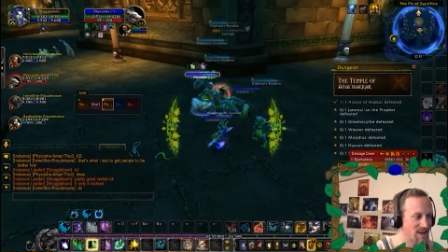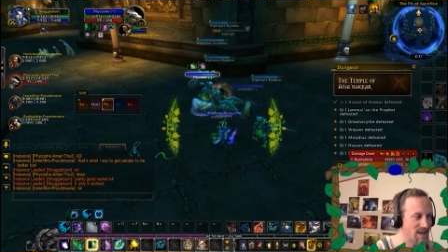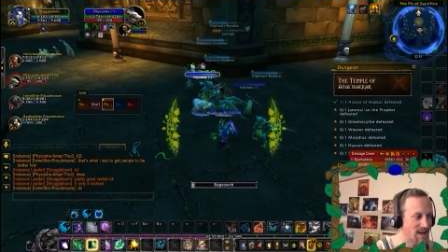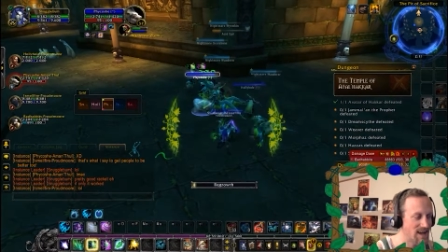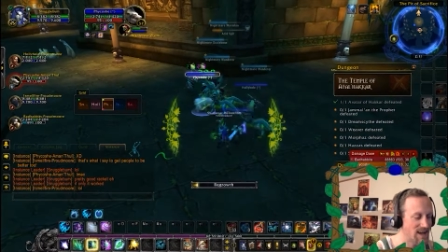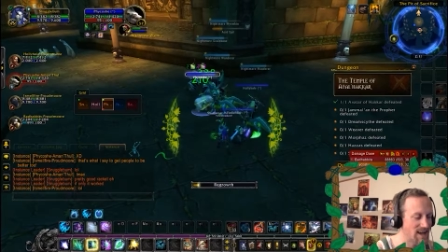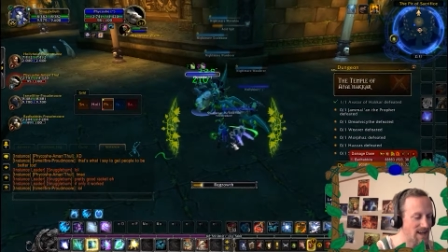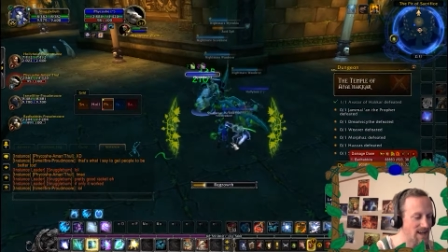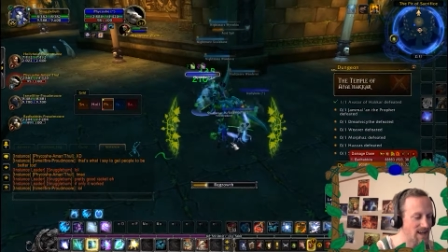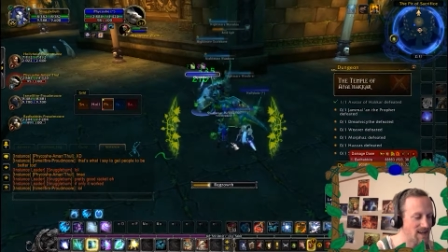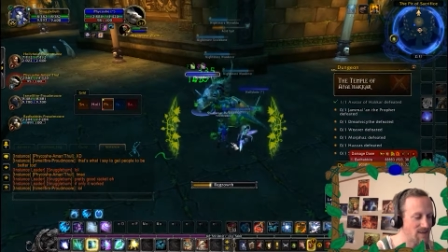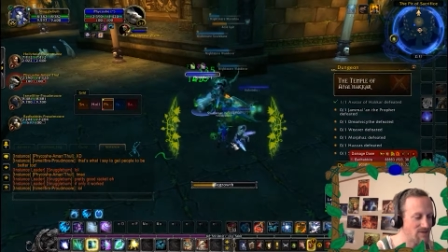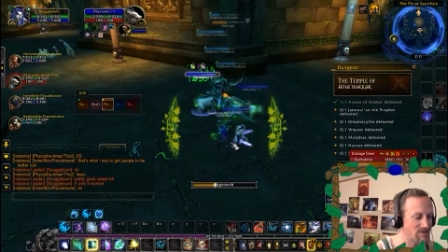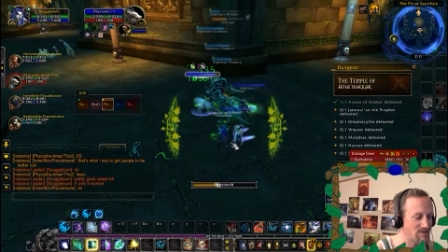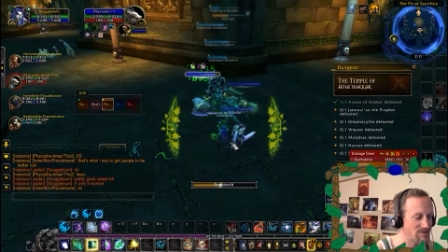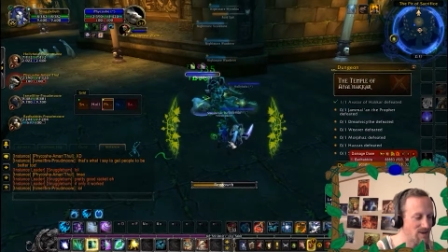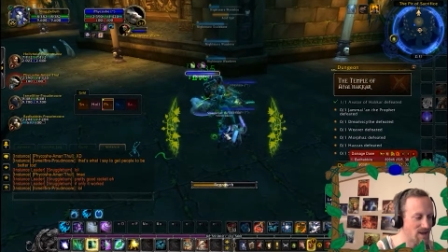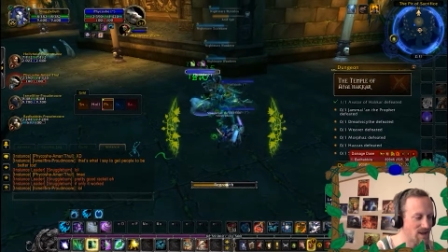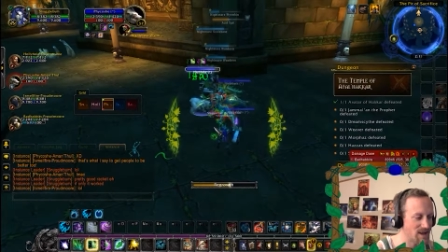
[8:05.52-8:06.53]
I
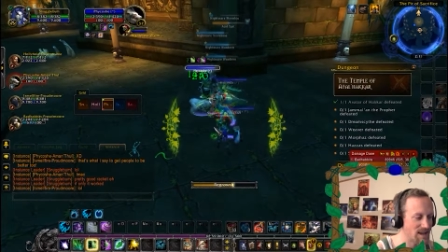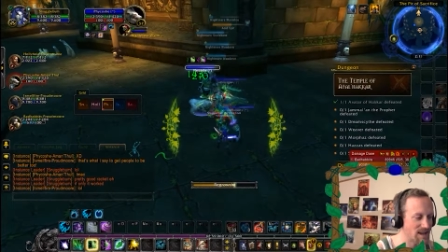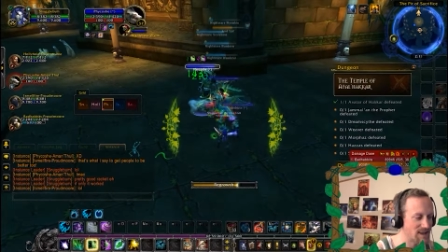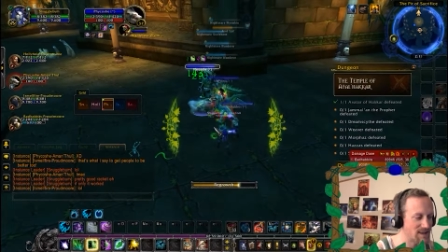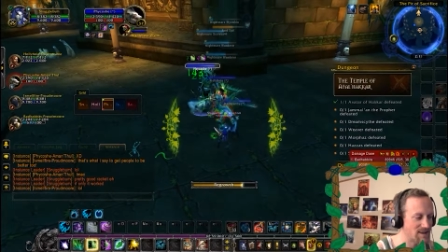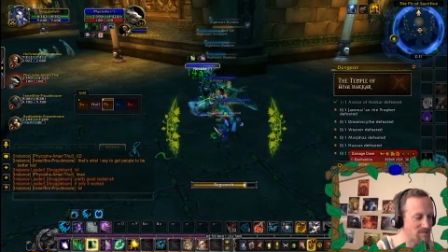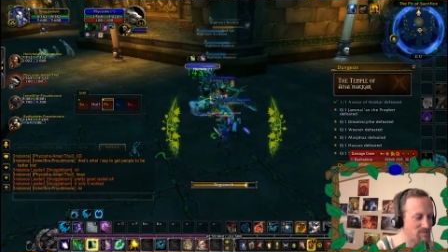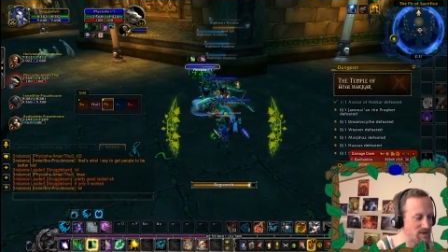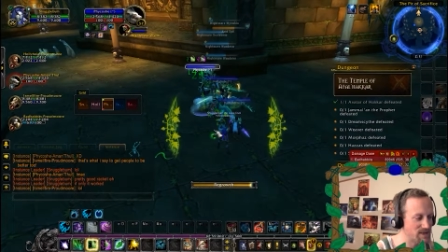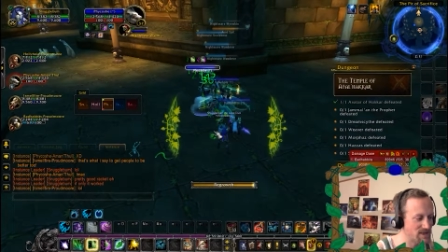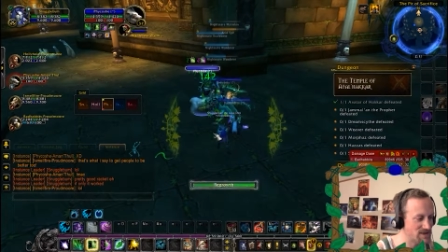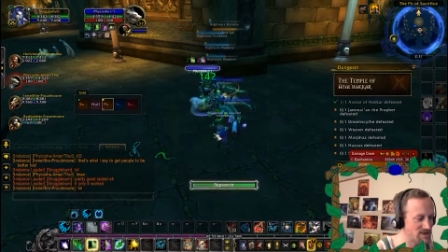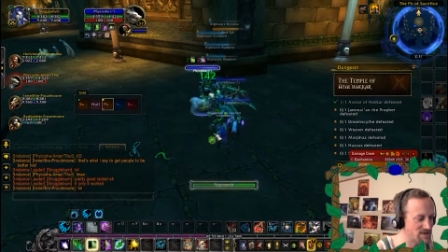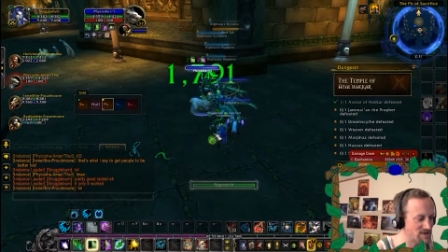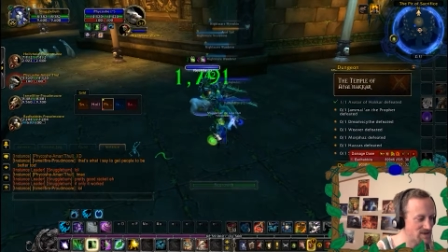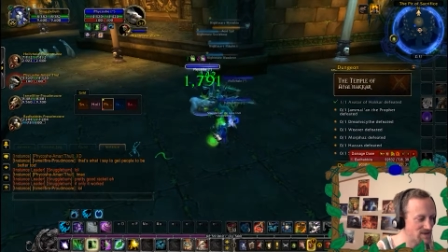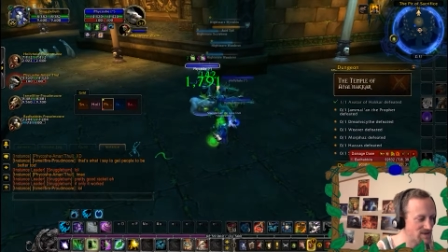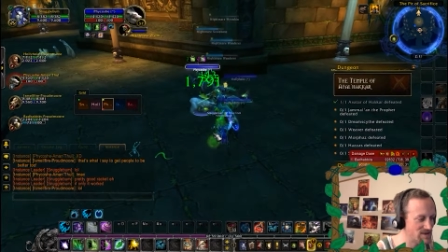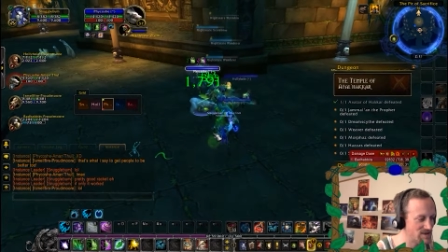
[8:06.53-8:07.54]
do not like the
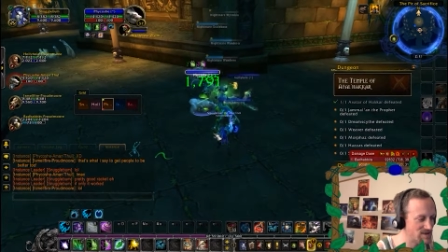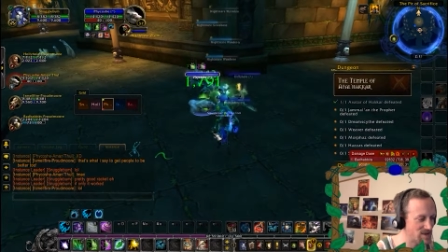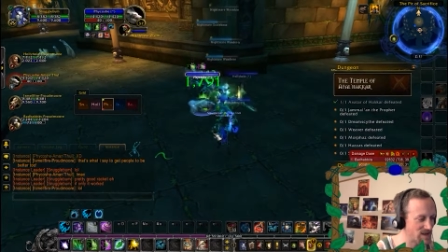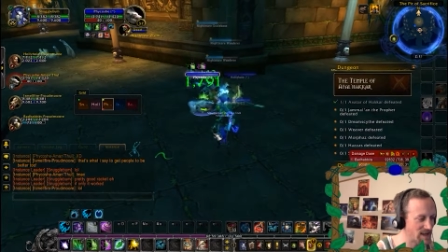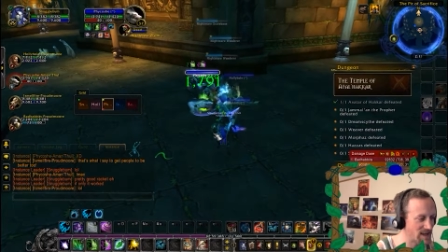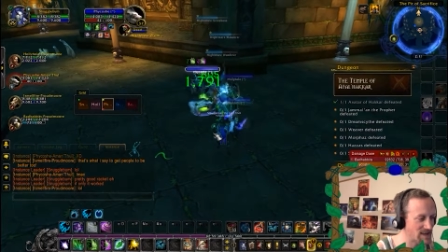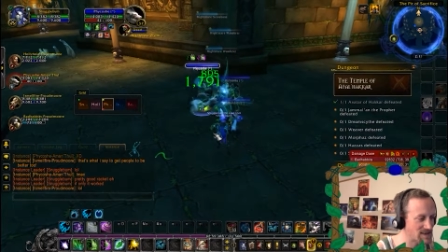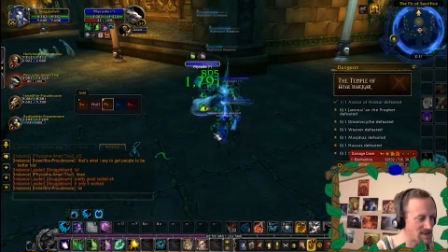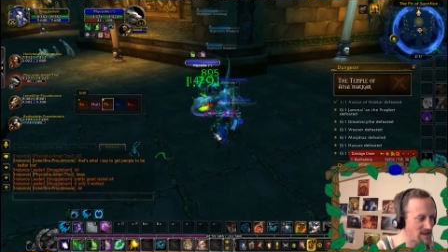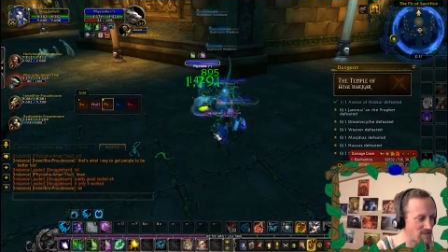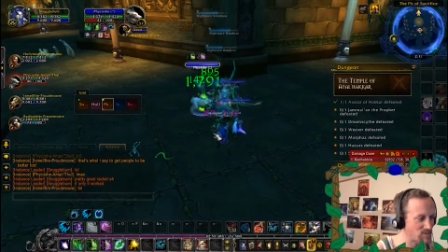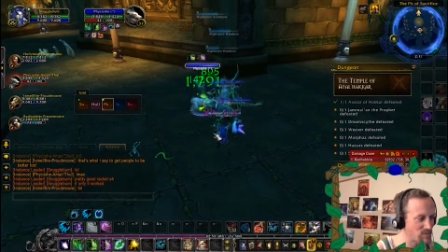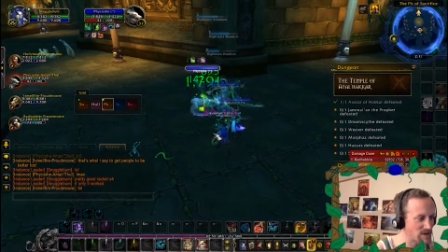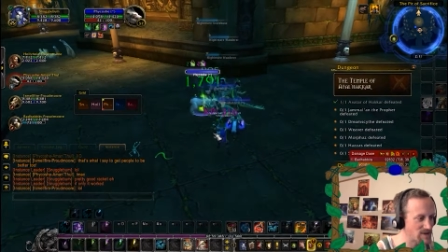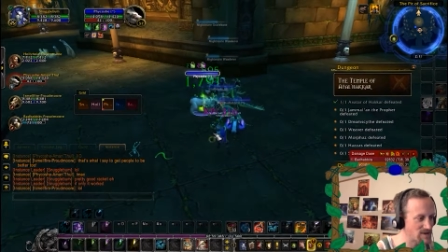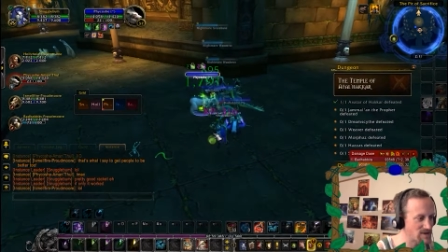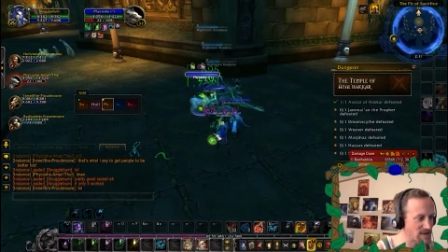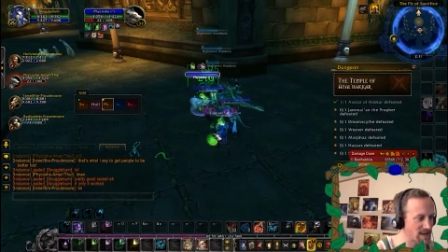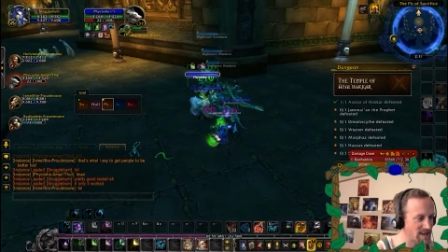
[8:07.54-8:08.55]
beach, so I guess I'm
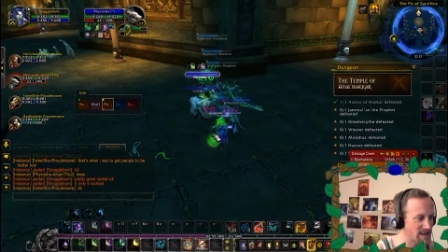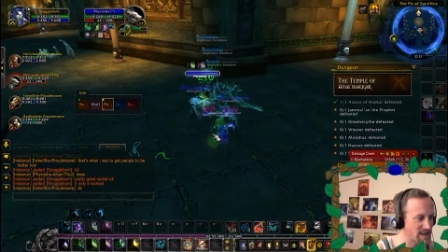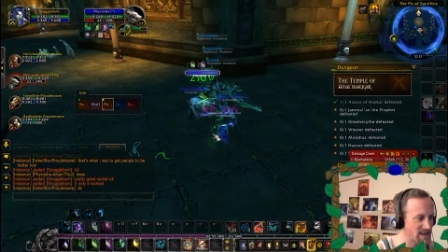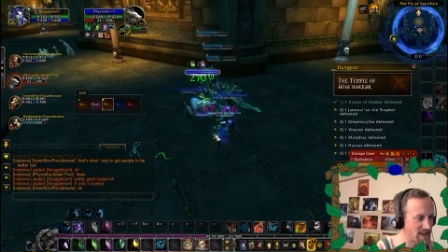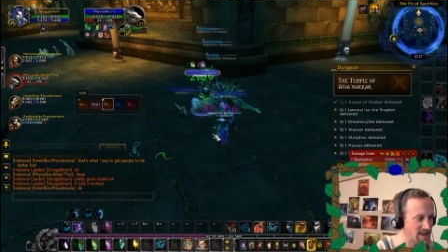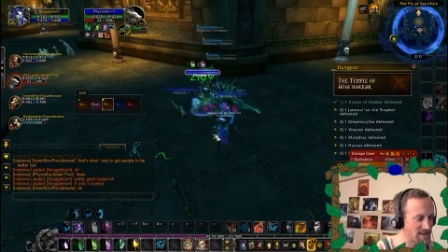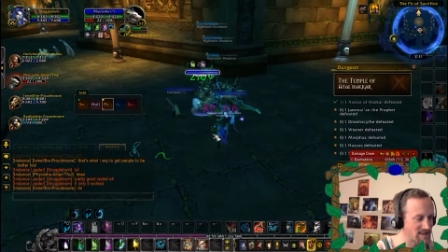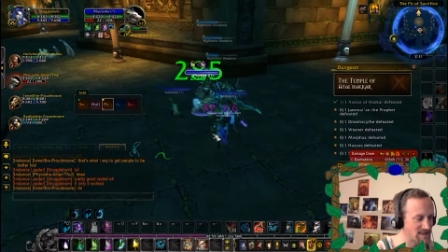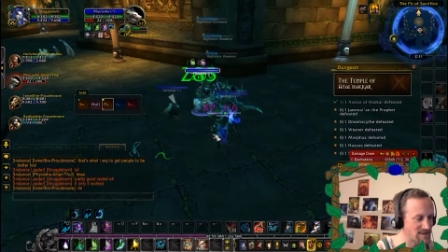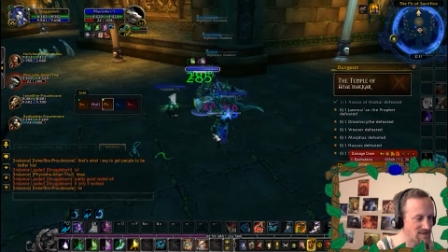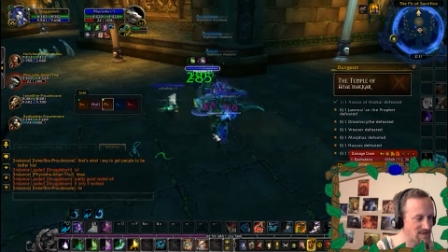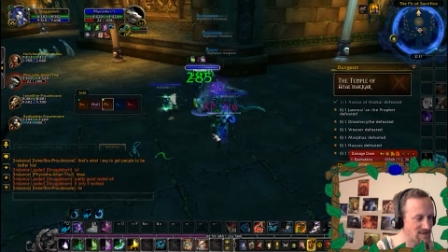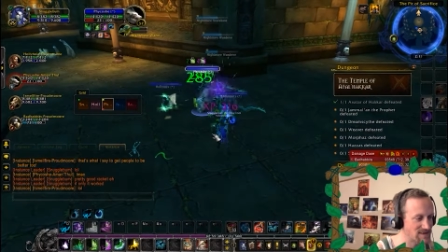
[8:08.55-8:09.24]
weird like that.